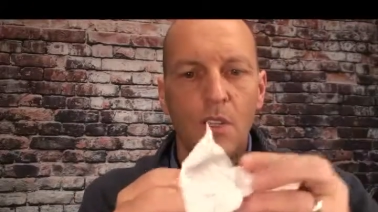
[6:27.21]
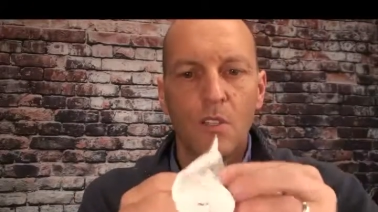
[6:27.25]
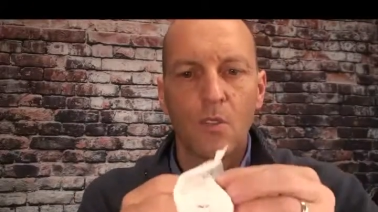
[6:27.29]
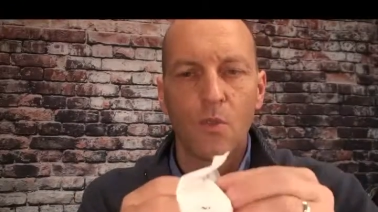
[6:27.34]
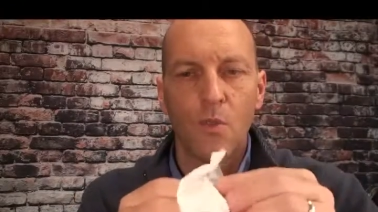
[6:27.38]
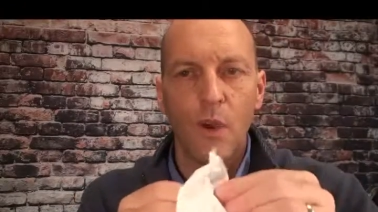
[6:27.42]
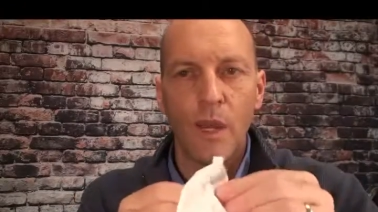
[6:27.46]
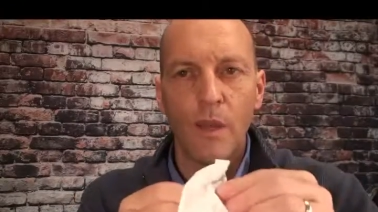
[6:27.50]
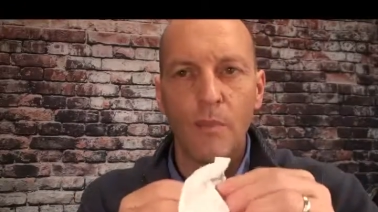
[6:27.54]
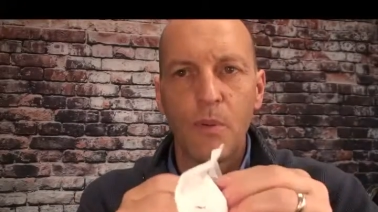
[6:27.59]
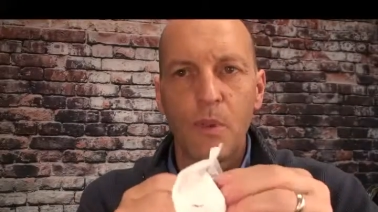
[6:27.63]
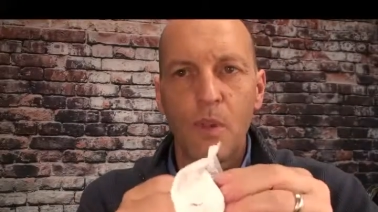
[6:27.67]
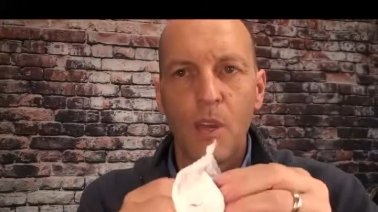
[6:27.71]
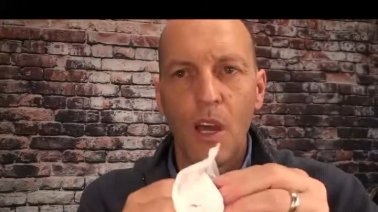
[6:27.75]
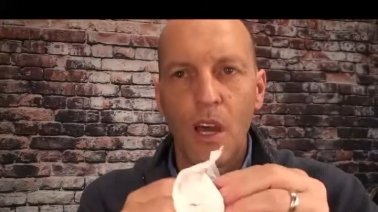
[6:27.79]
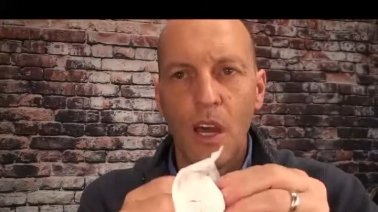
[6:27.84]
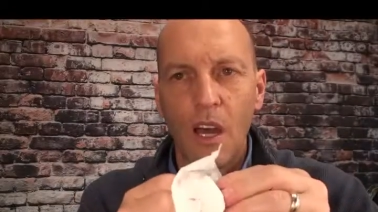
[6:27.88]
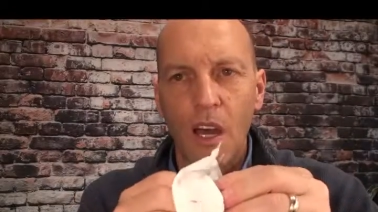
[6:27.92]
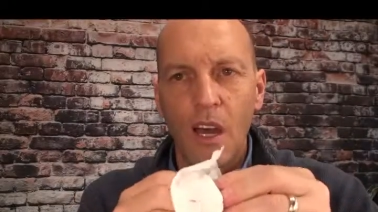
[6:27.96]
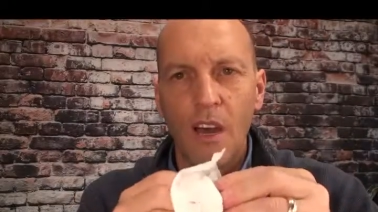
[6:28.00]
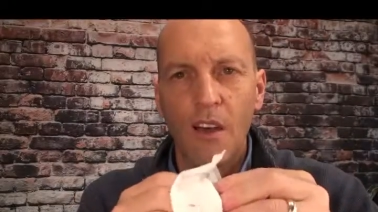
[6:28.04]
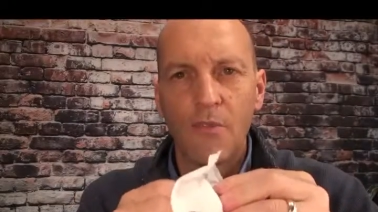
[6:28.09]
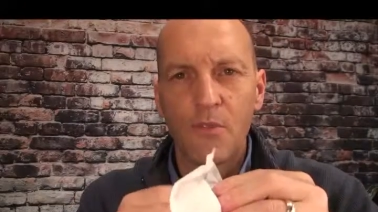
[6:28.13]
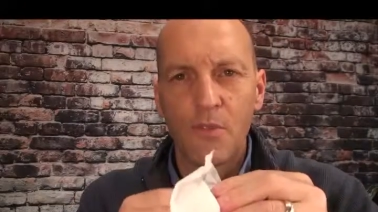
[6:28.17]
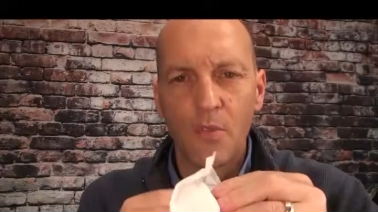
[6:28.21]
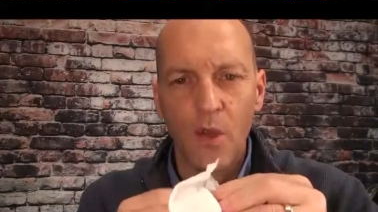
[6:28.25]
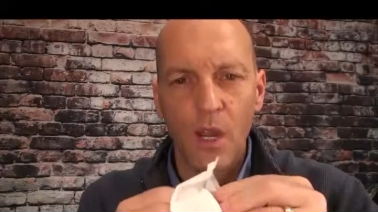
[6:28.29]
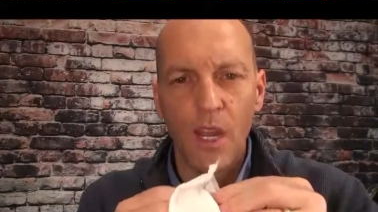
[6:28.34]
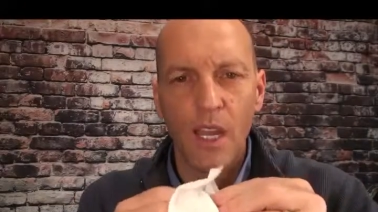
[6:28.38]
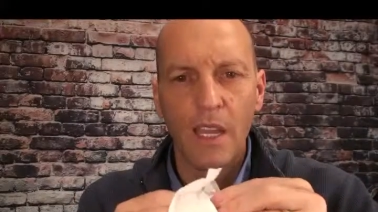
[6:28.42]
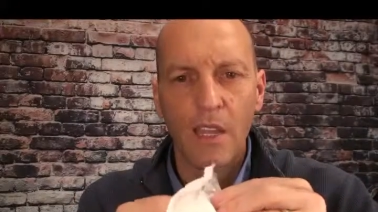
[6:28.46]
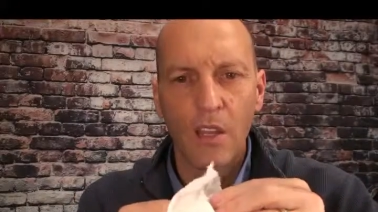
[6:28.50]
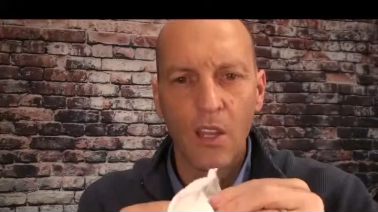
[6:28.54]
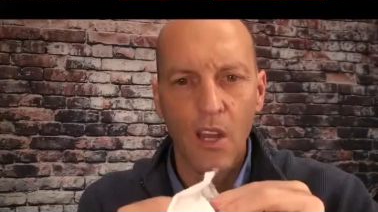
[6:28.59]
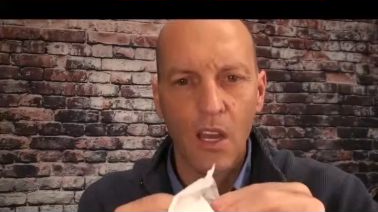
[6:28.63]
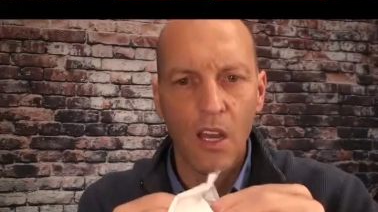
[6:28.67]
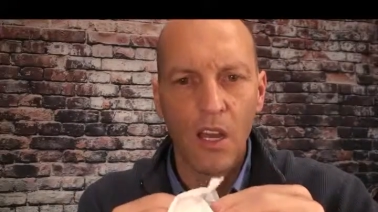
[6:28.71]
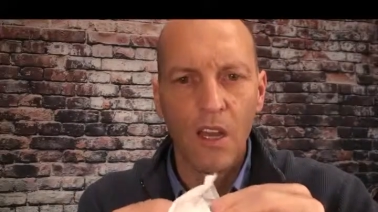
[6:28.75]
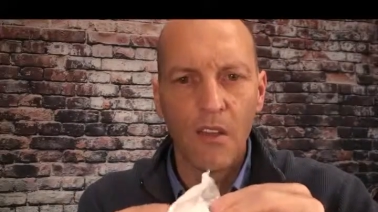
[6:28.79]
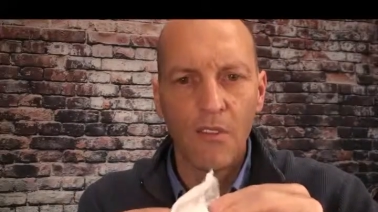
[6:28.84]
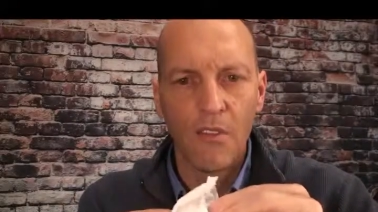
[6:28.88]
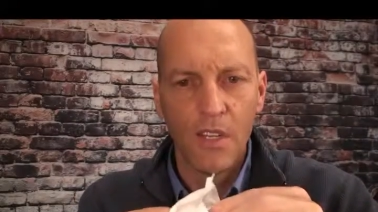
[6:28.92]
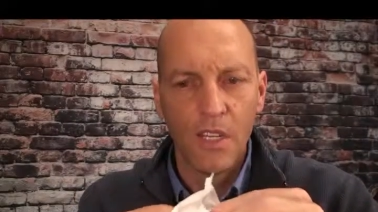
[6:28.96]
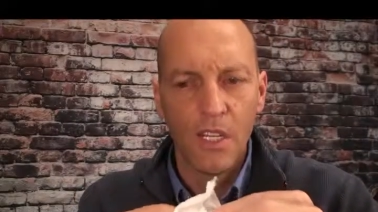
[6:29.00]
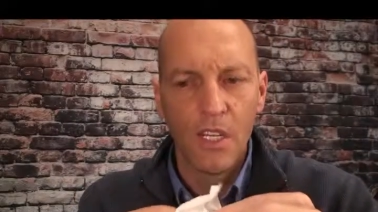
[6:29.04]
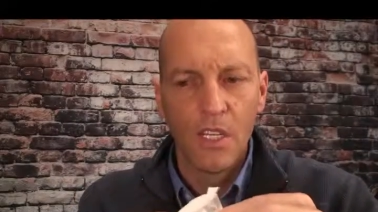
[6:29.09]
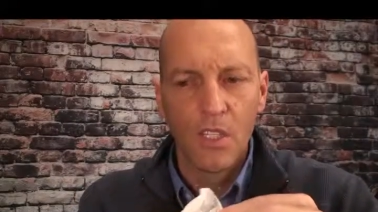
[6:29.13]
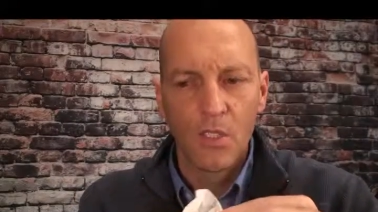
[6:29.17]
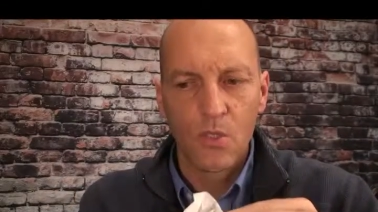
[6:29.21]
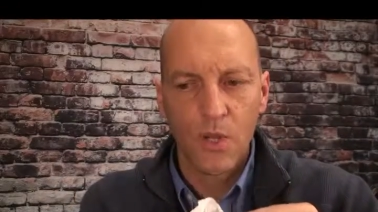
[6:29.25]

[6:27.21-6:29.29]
to wipe it off, dry it off,